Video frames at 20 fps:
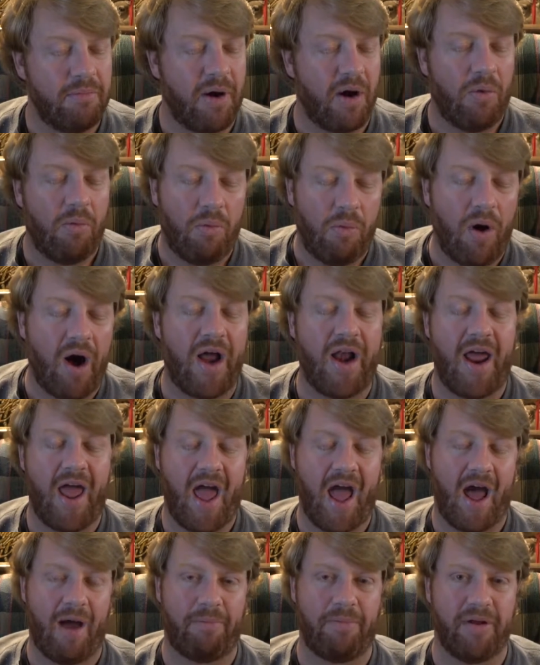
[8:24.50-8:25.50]
but what
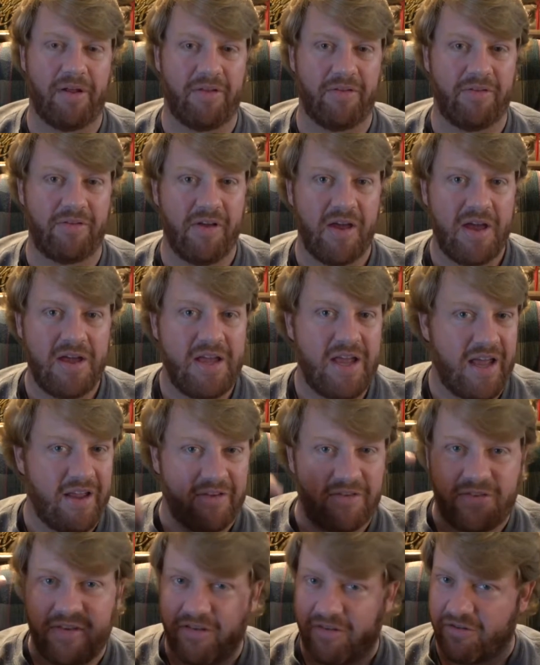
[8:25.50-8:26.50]
happens
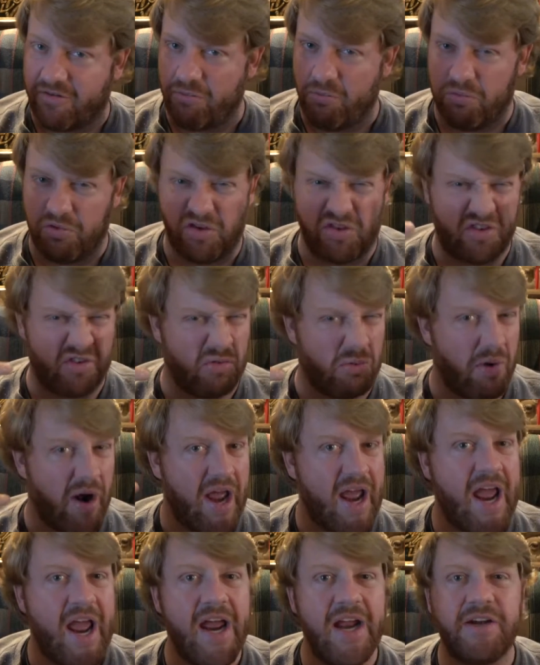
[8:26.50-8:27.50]
is this
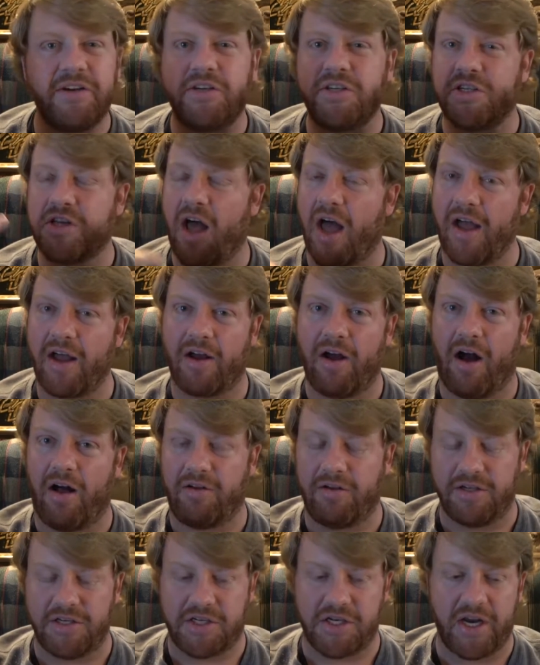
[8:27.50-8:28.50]
strange
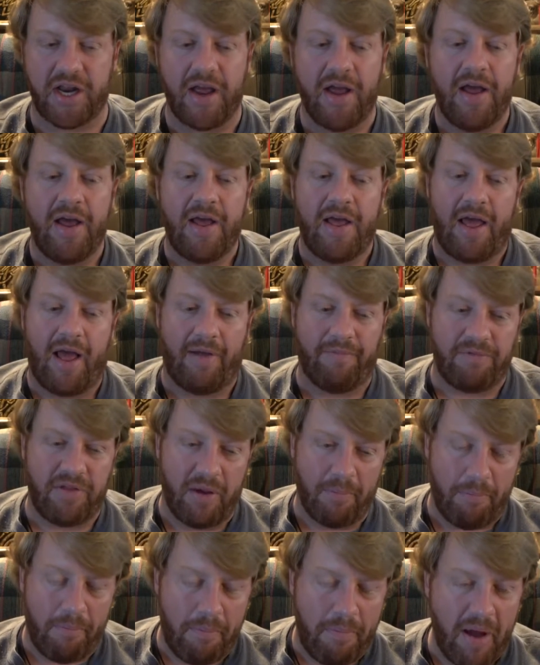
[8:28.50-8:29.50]
psychology. And
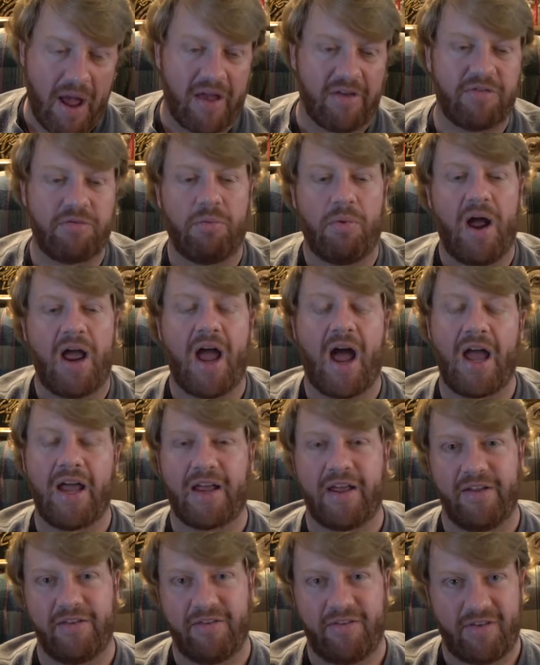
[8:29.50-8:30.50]
the best way I
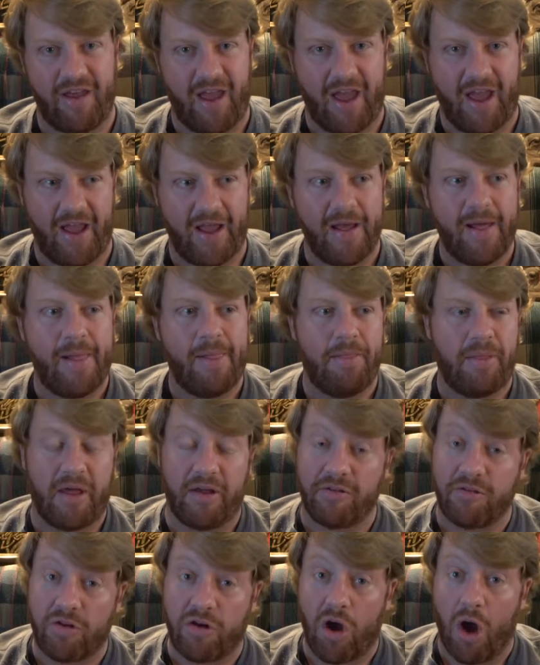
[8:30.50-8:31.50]
can say
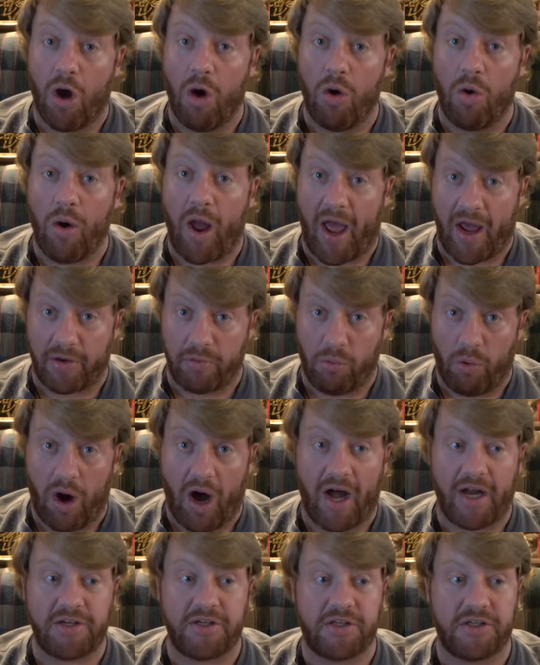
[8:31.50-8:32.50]
is go and
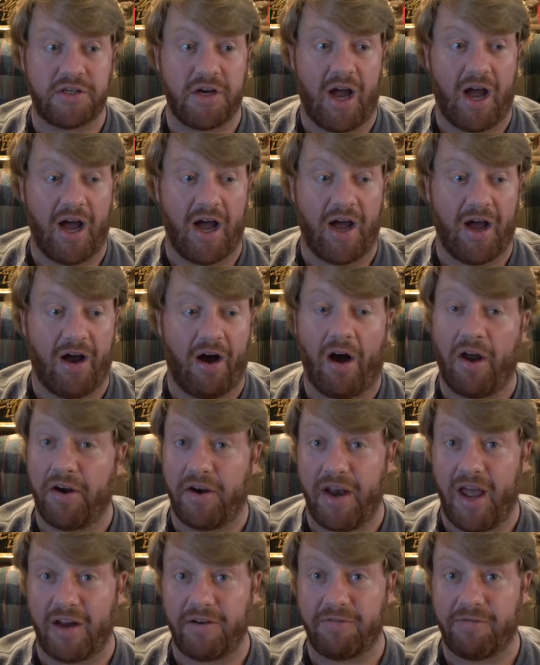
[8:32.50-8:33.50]
watch uh,
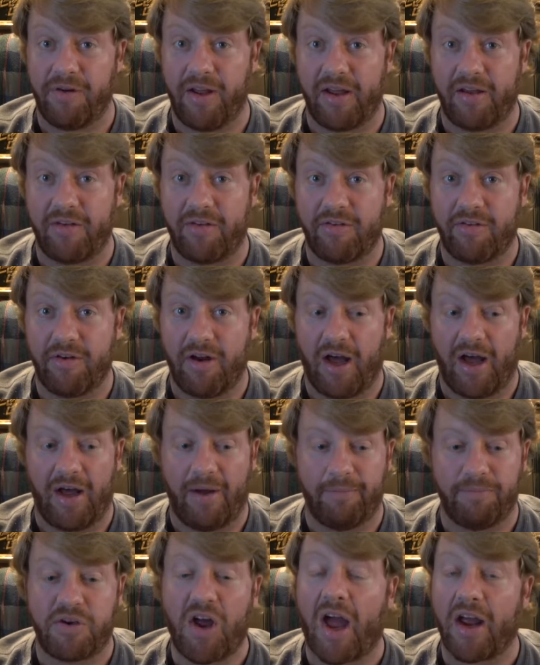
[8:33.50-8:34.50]
on Netflix
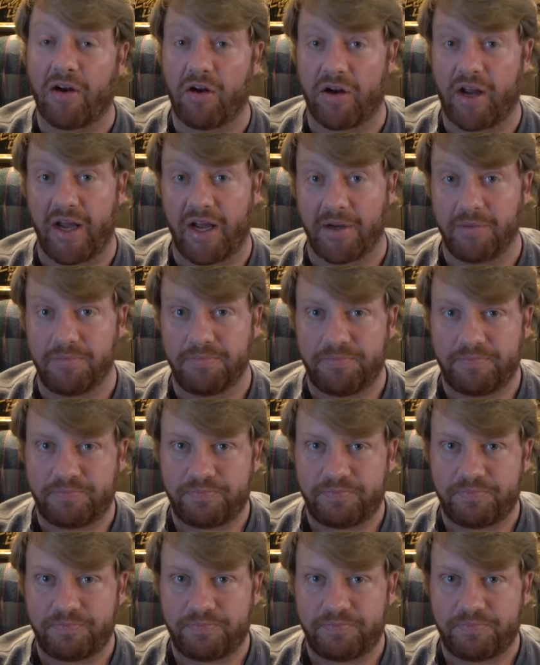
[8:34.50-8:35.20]
uh, Tiger King.